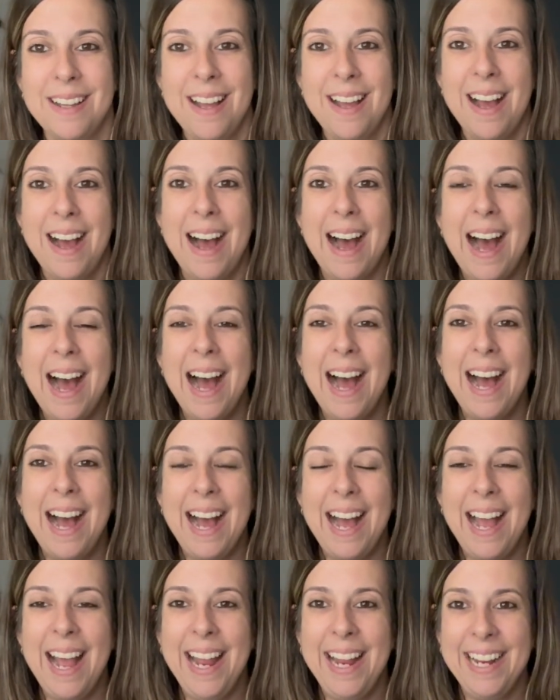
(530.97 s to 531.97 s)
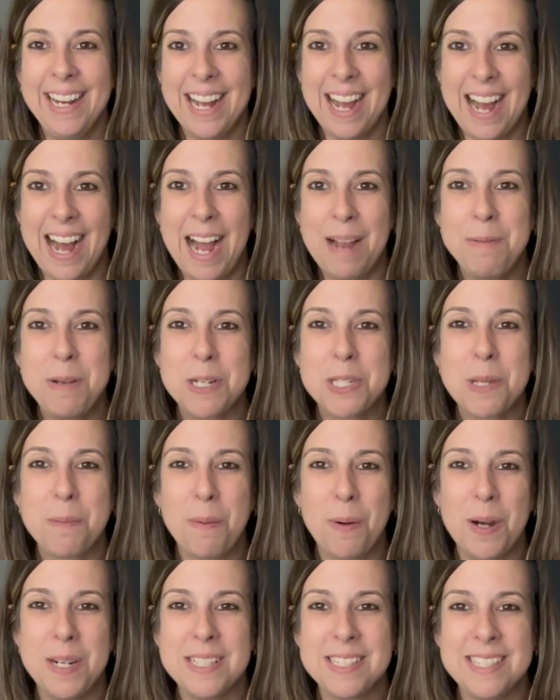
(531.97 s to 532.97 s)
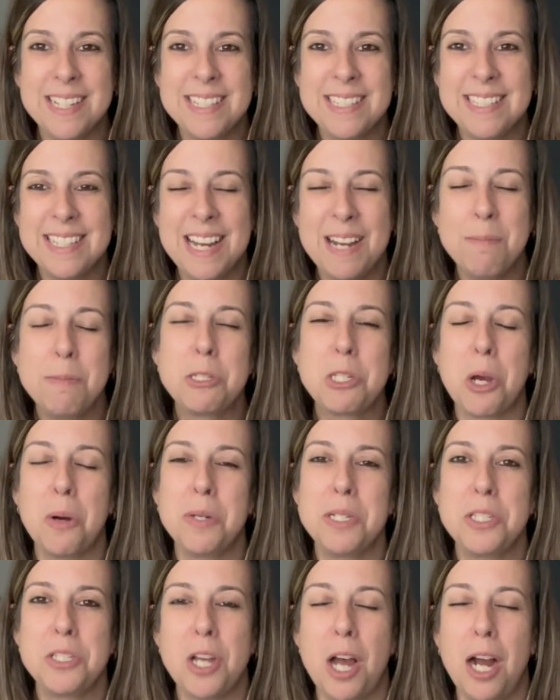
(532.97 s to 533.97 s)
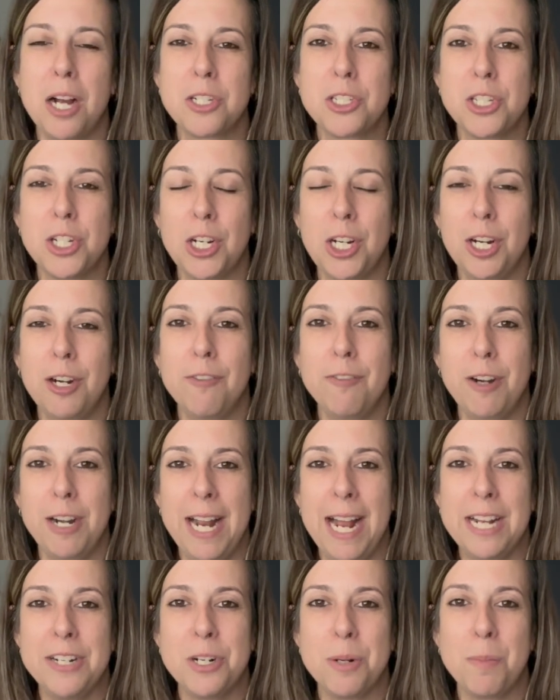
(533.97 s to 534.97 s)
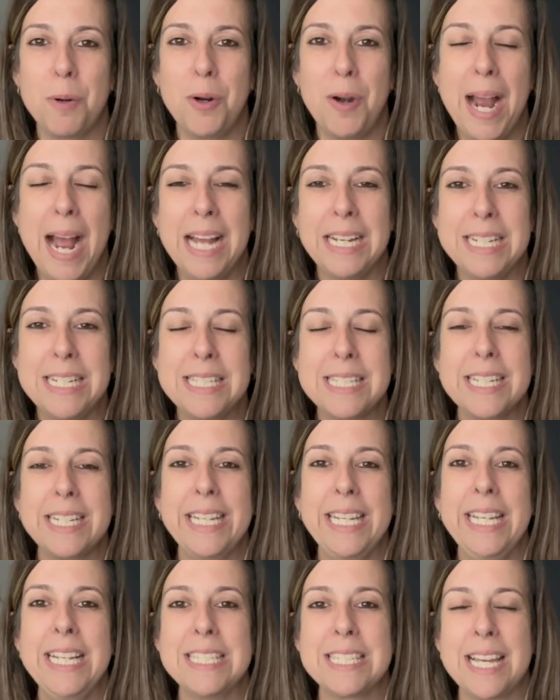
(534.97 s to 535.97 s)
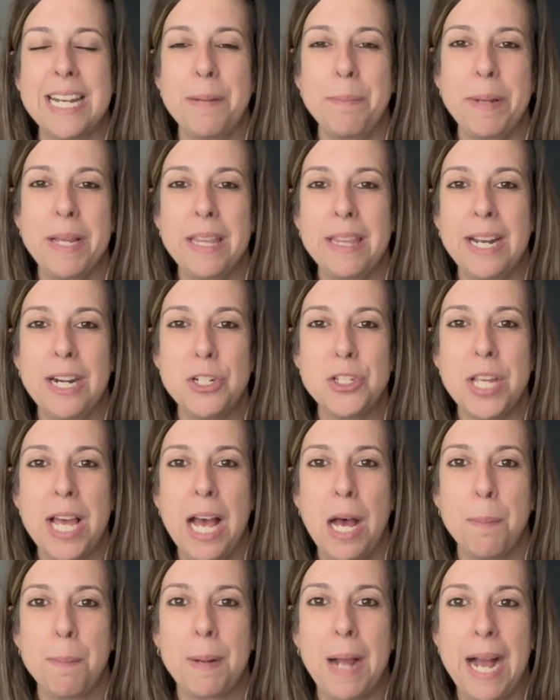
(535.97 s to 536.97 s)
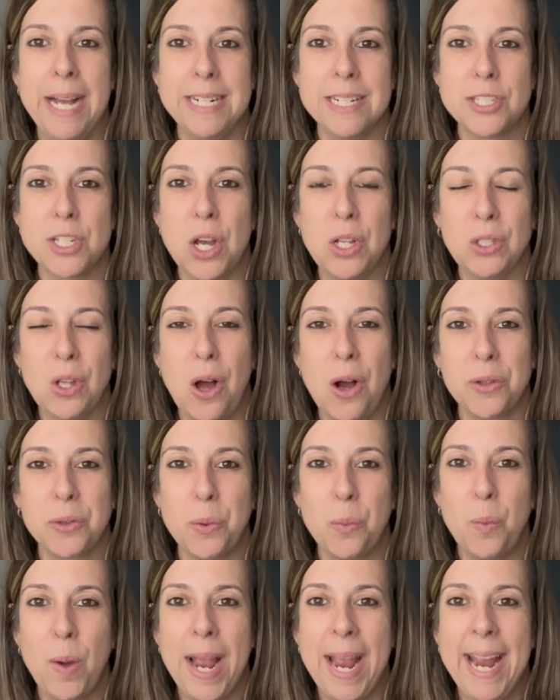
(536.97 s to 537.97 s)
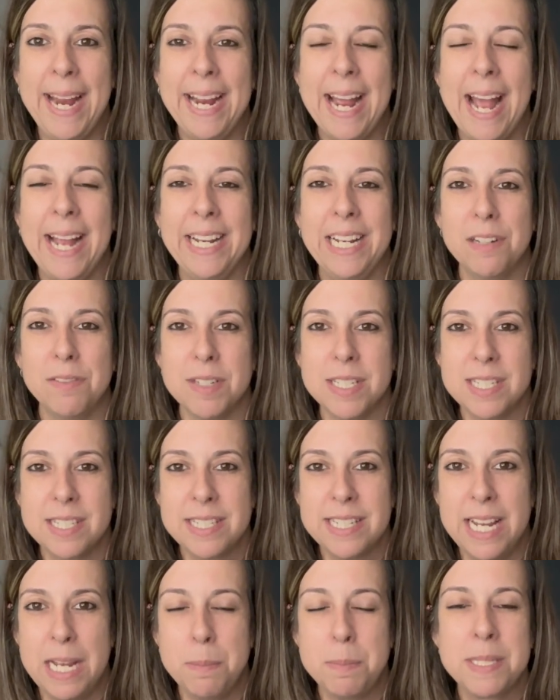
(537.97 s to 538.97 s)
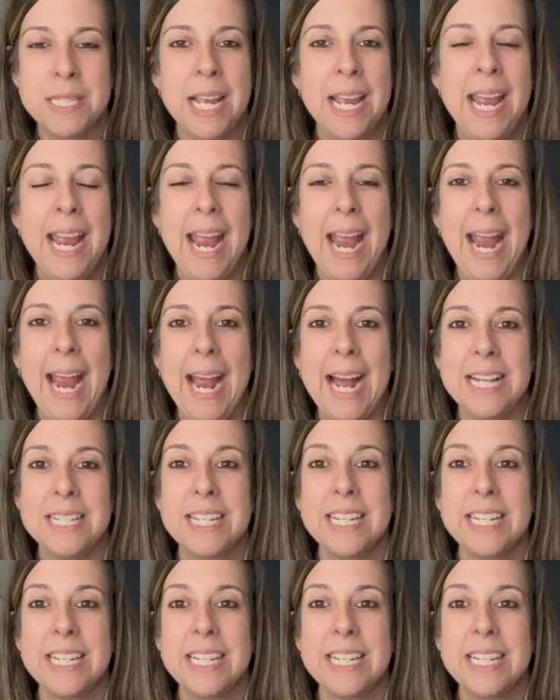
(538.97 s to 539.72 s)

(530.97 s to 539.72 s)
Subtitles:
Hi, I'm your support system. So is Dr. Fernando Morales. He is going to be there to help guide us along the way and give us tips. And